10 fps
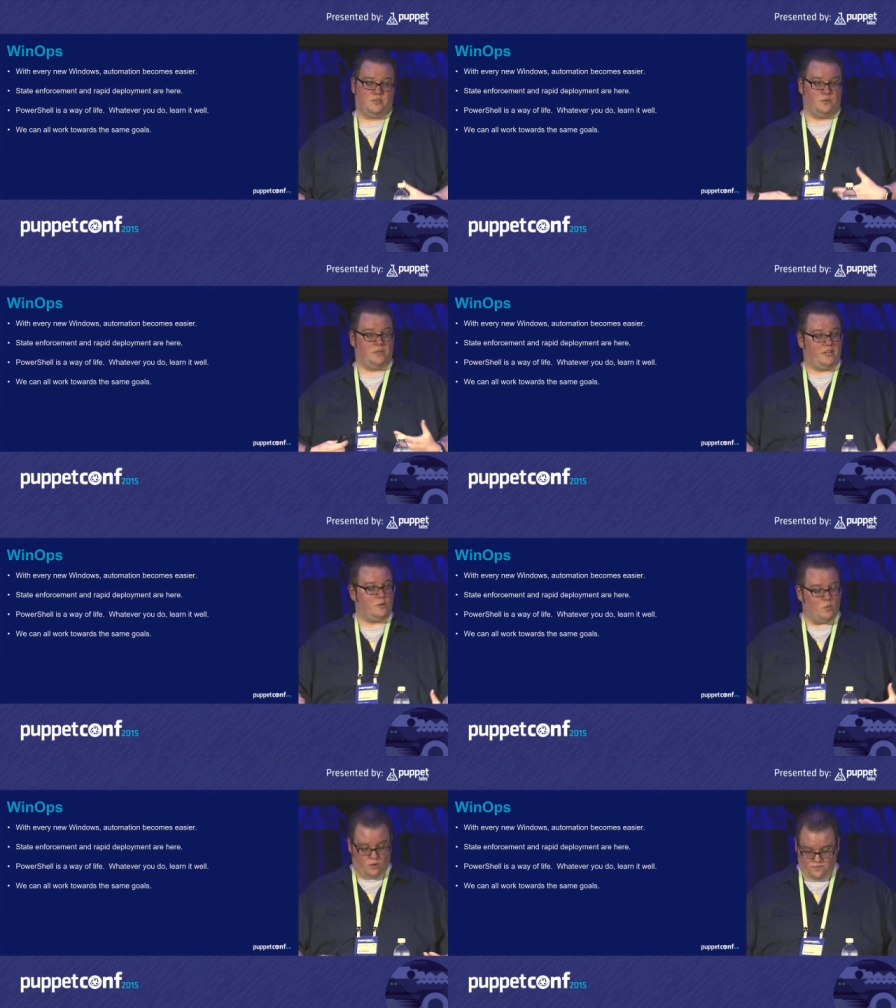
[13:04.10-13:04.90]
tooling
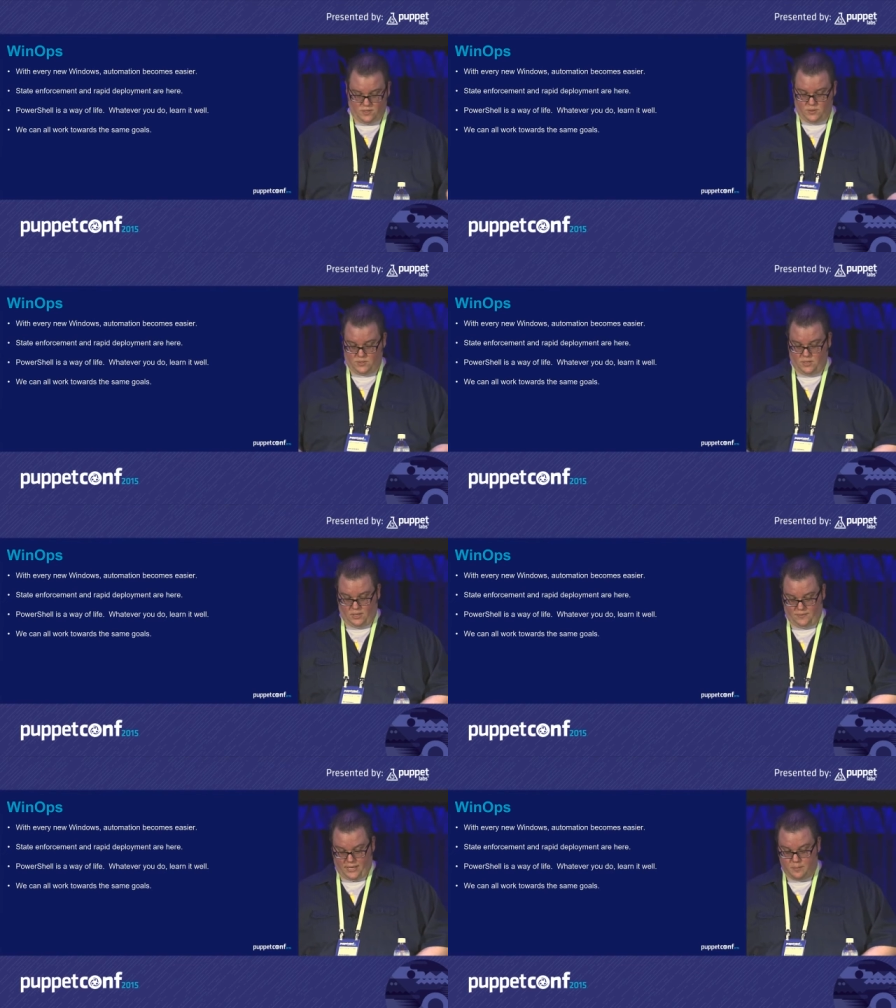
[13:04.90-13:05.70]
and workflows and
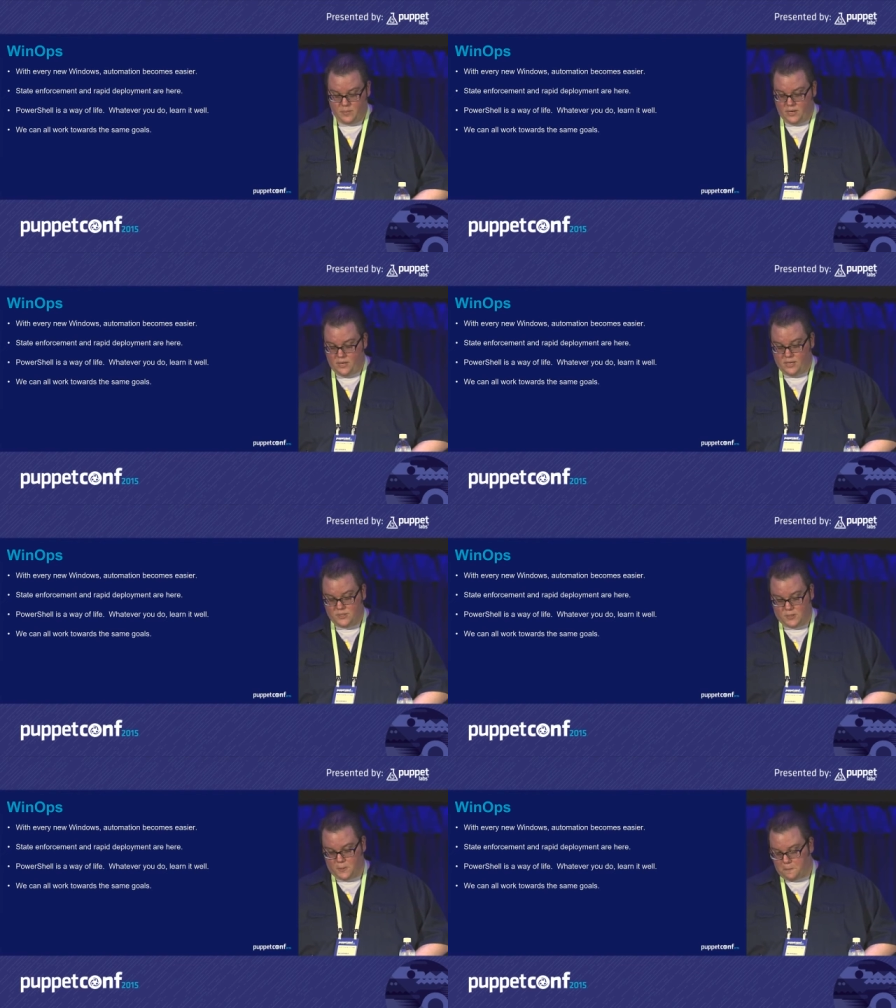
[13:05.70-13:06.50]
all of that.
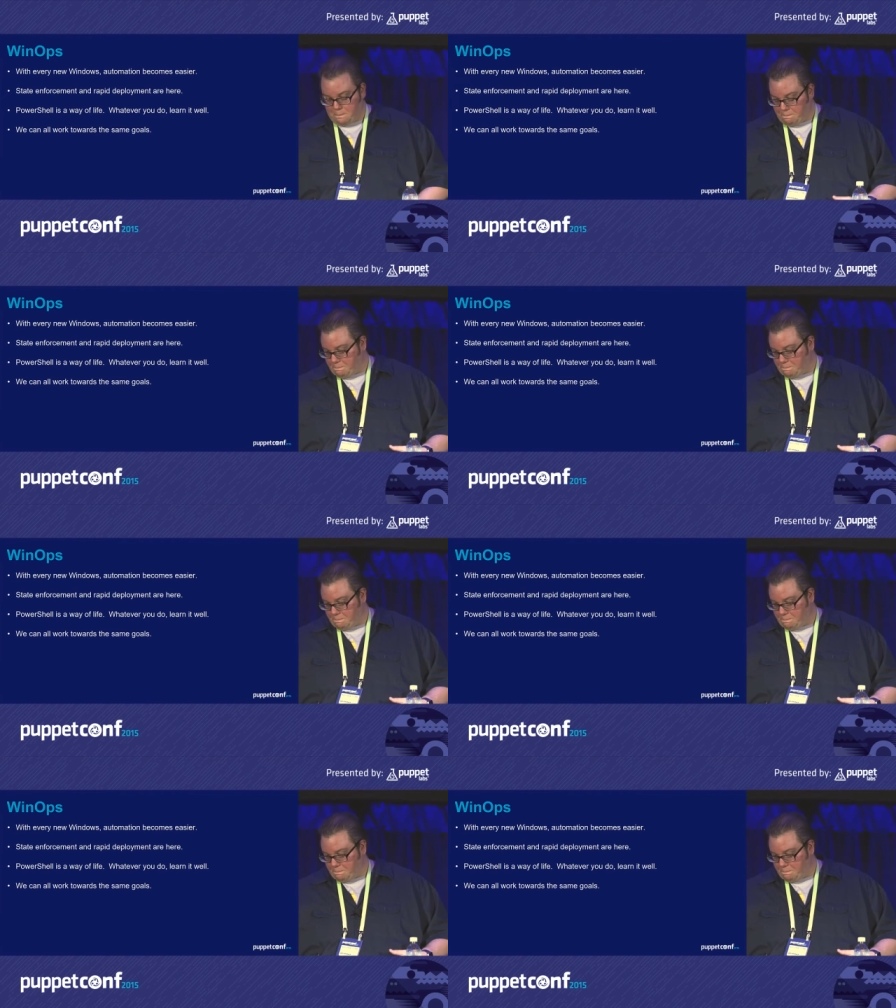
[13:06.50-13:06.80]
So